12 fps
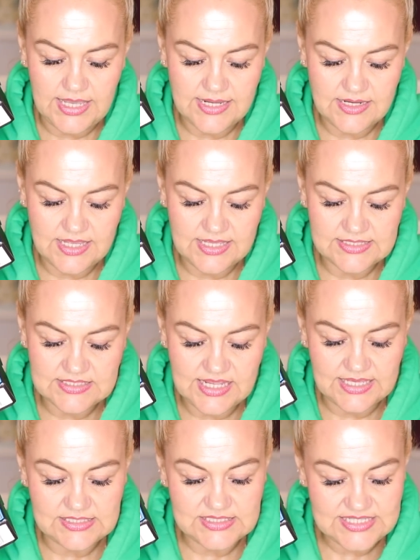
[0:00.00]
It is
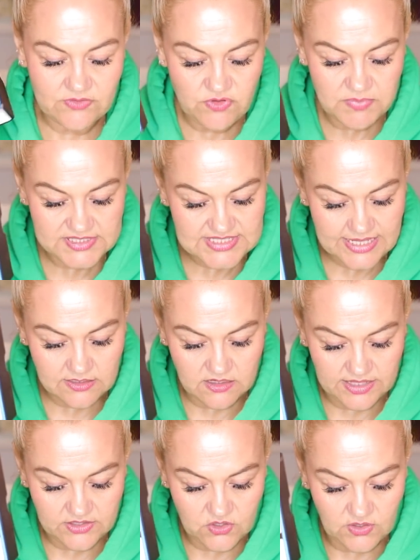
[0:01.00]
a 7%
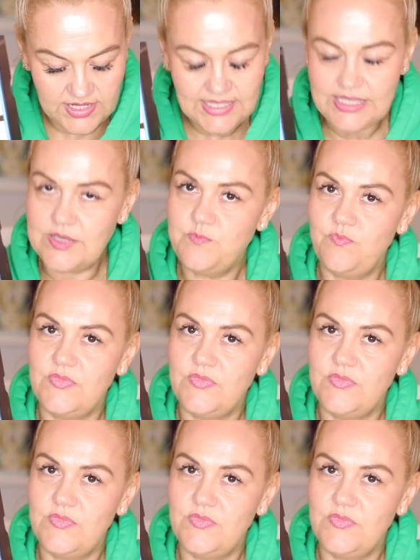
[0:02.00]
glycolic,